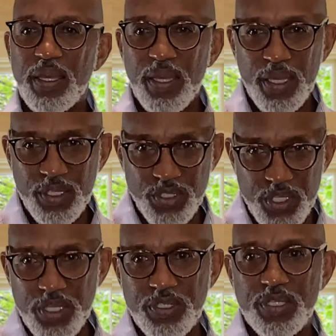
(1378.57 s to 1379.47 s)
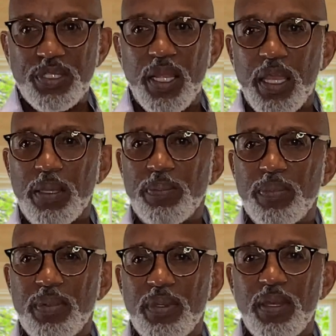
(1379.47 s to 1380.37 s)
In Jesus'
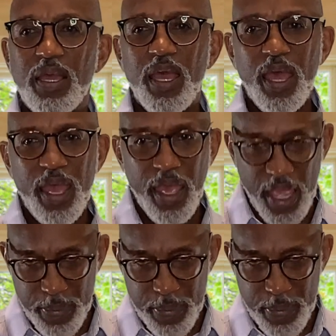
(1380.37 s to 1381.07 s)
name.